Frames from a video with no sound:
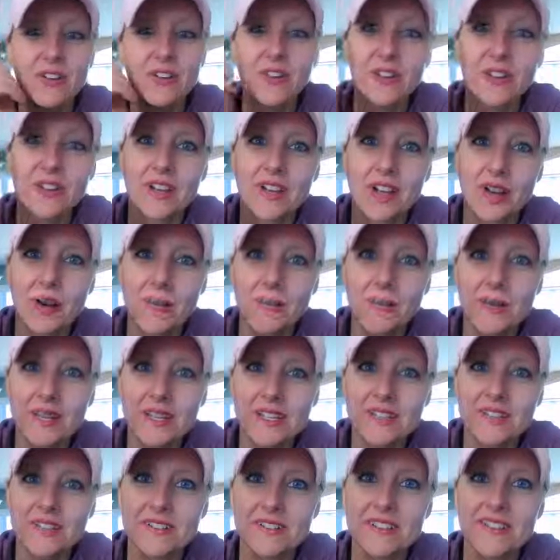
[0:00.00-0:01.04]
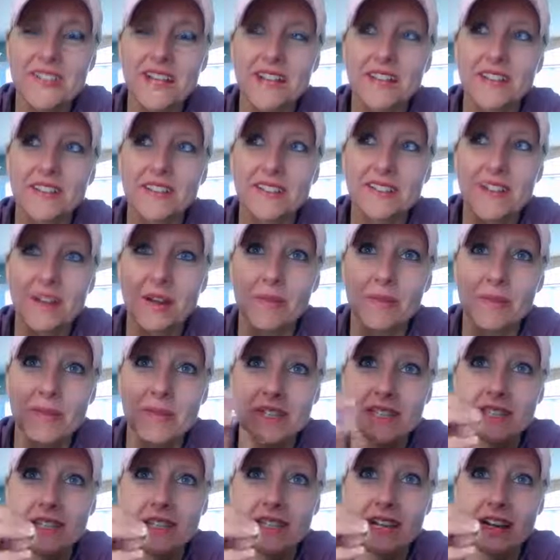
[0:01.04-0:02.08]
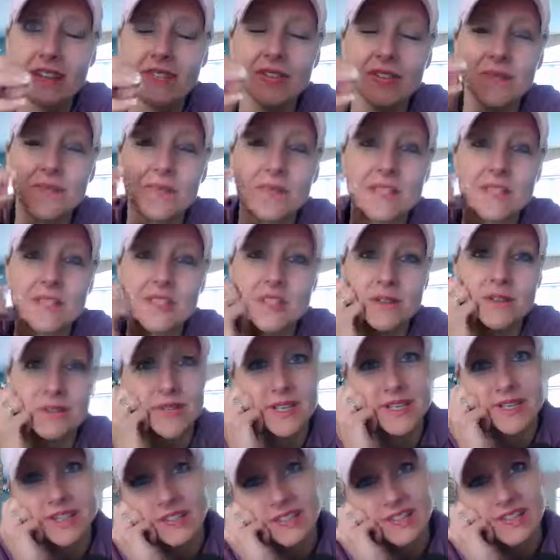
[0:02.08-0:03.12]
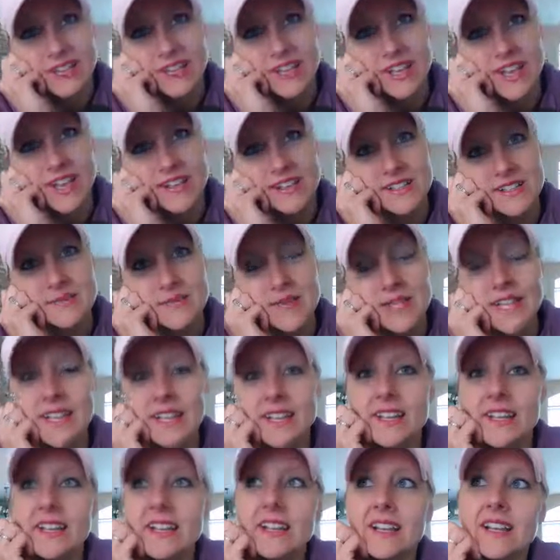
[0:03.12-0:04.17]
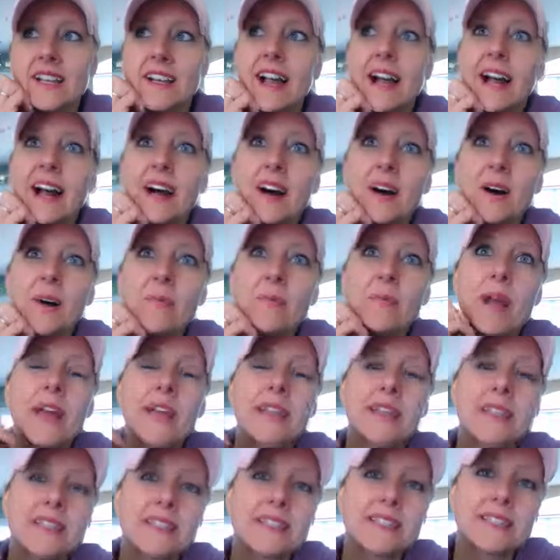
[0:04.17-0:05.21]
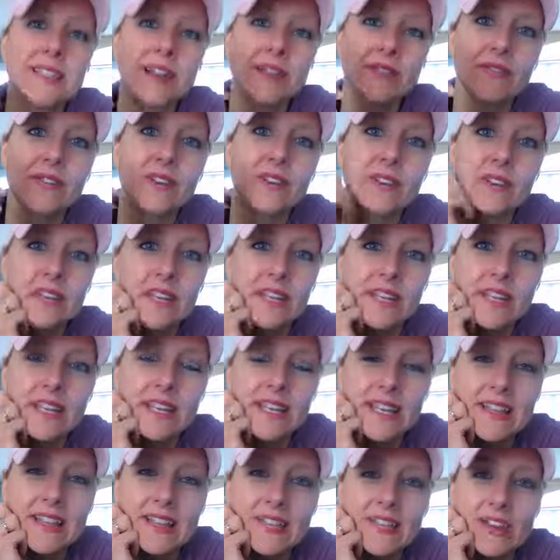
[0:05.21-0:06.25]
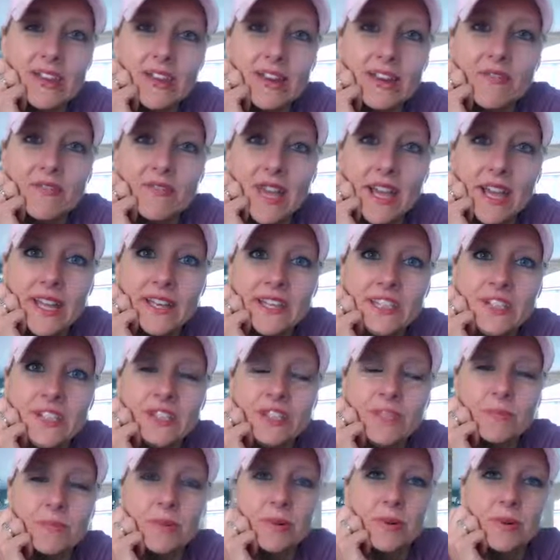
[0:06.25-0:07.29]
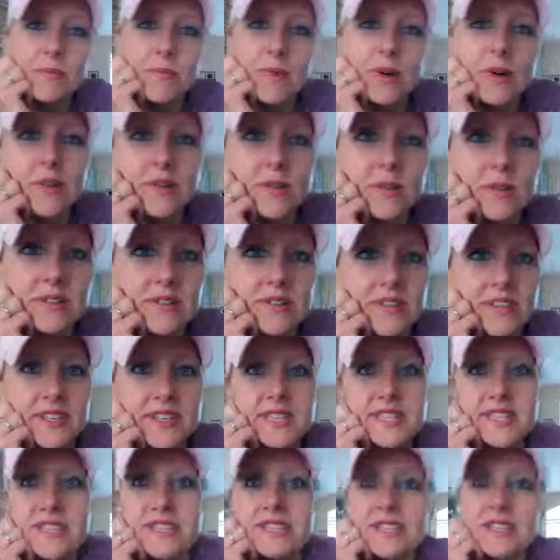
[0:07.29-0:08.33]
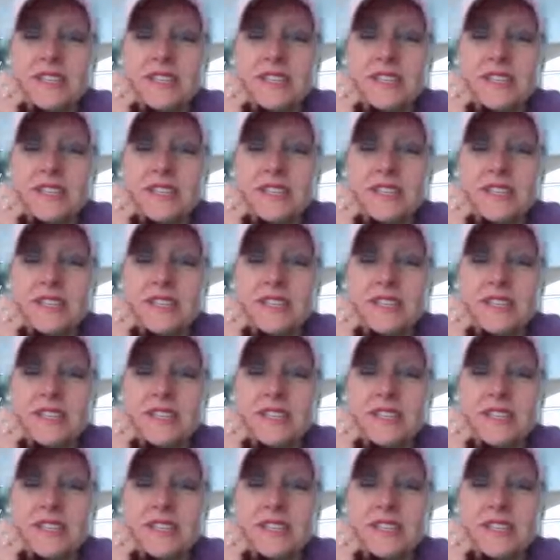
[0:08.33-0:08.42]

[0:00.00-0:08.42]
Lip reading: If the companies are selling, that means the governments are making their tax money. And it's definitely in their advantage to promote this